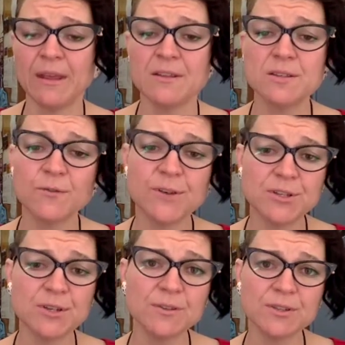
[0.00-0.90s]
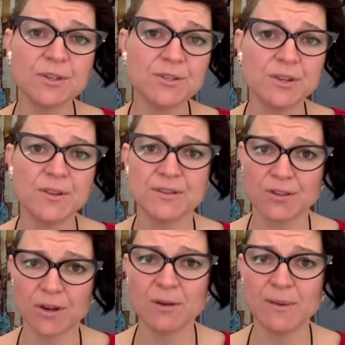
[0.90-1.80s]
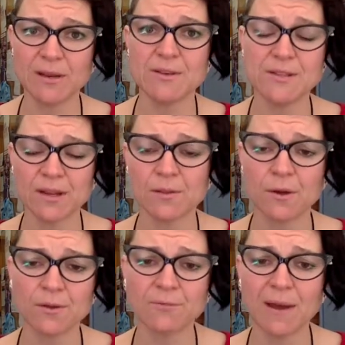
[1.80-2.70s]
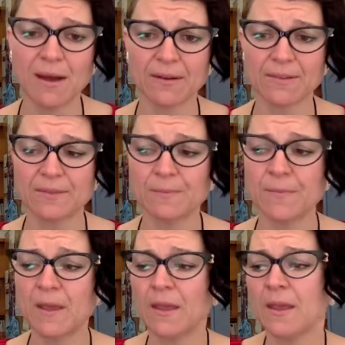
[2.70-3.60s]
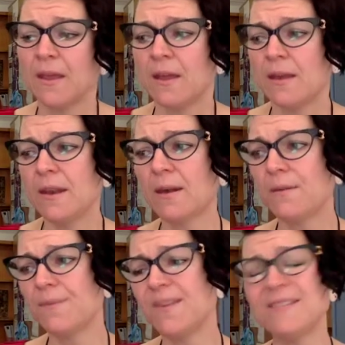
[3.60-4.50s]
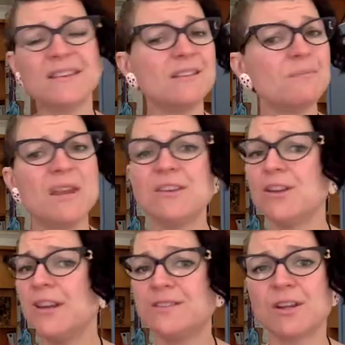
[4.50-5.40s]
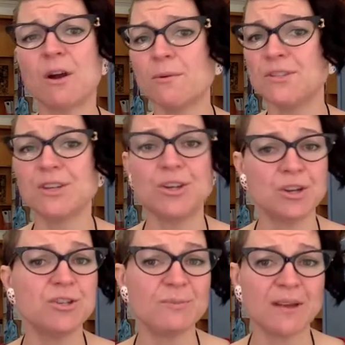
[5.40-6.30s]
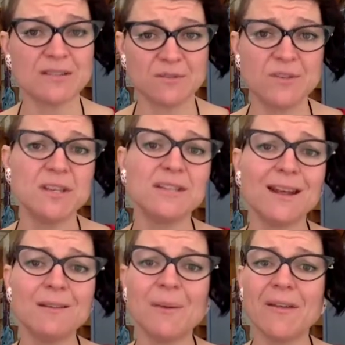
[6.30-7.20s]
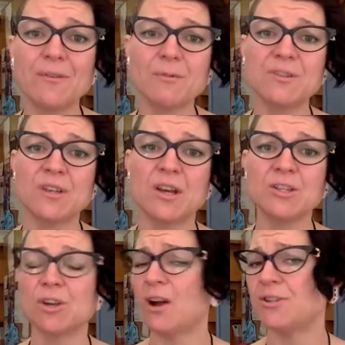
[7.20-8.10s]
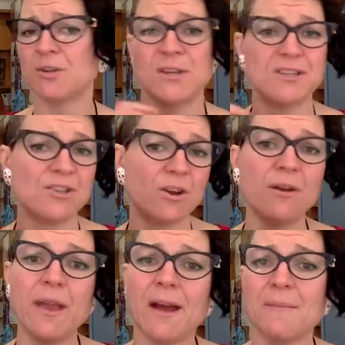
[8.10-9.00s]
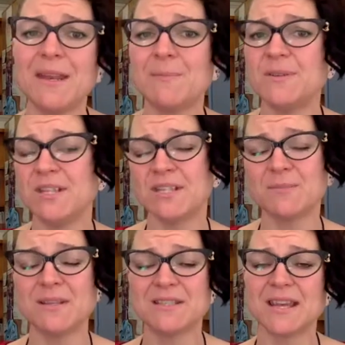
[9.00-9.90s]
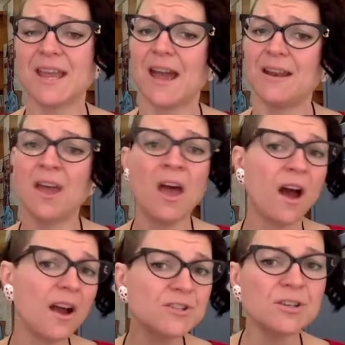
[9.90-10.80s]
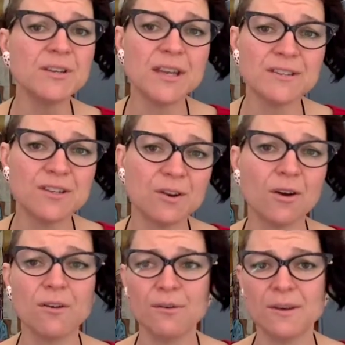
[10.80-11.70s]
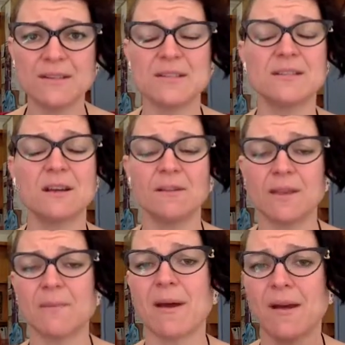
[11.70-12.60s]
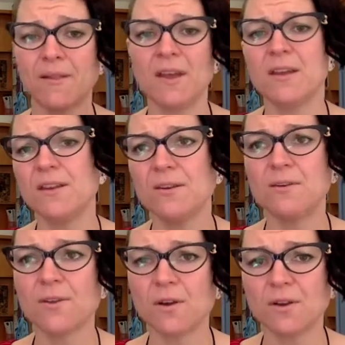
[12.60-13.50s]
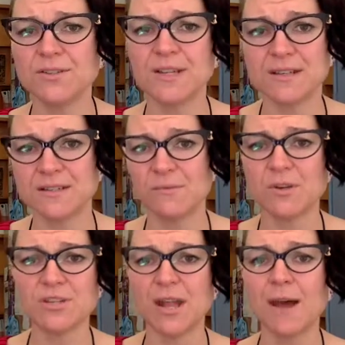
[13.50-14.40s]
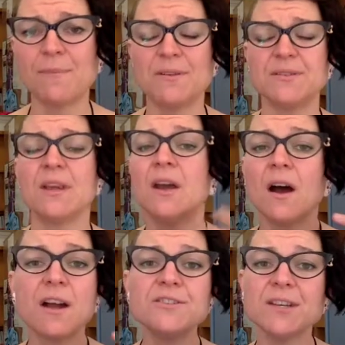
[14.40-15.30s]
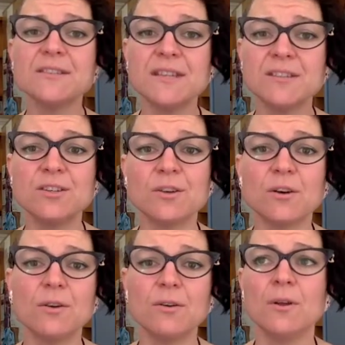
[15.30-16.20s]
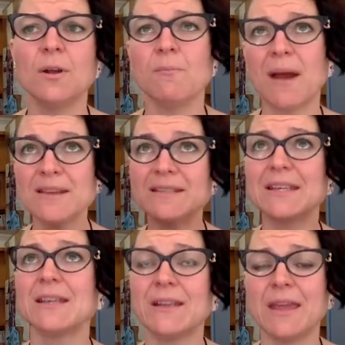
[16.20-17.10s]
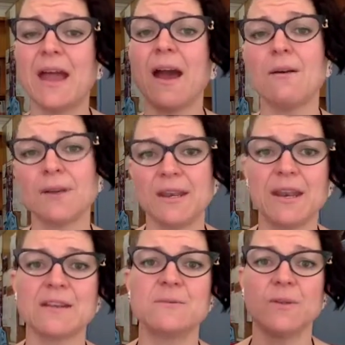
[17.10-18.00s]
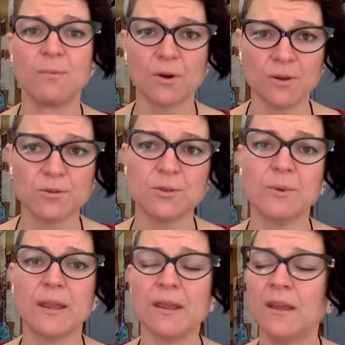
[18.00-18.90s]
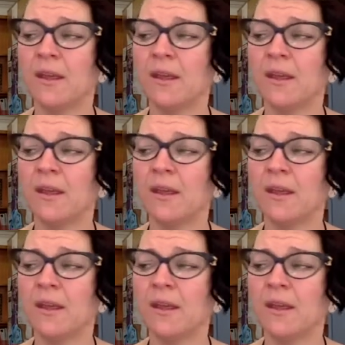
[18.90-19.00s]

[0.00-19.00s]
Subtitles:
So if you don't do this, you're going to be losing a lot of marks. Now, this doesn't mean you need to go into huge amounts of detail about the research. I don't need to know how many participants they had. I don't need to know necessarily about, the context in which it happened. I just need to know basically how it connects with what you're doing.